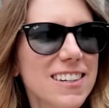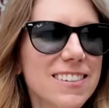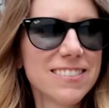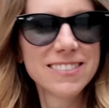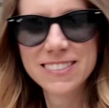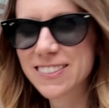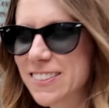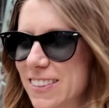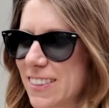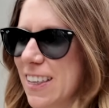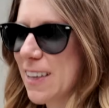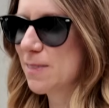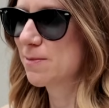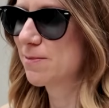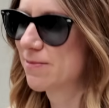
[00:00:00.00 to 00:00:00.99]
you? I had a little sip.
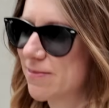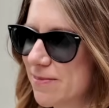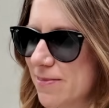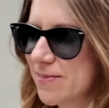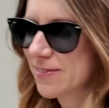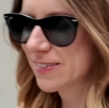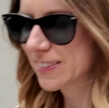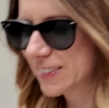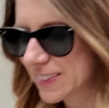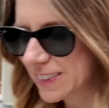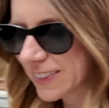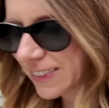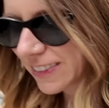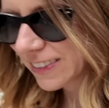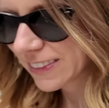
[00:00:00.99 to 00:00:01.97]
Yeah. And I
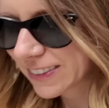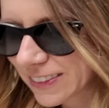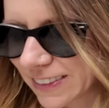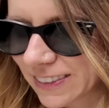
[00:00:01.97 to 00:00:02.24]
had two little